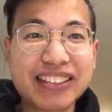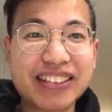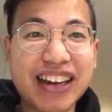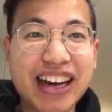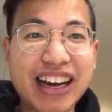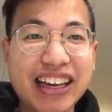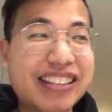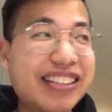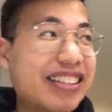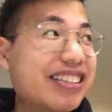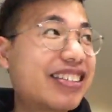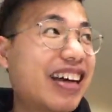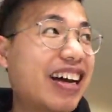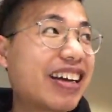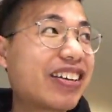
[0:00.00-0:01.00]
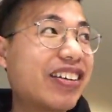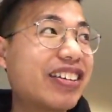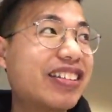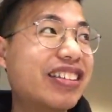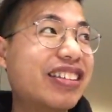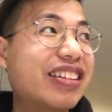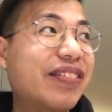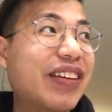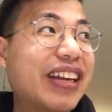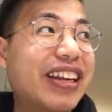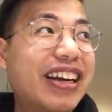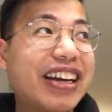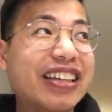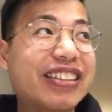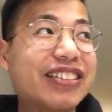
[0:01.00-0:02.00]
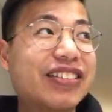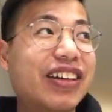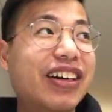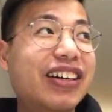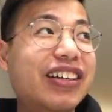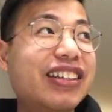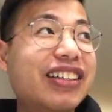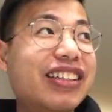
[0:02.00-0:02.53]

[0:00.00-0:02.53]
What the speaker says: That's why I actually started going to the gym at night as well.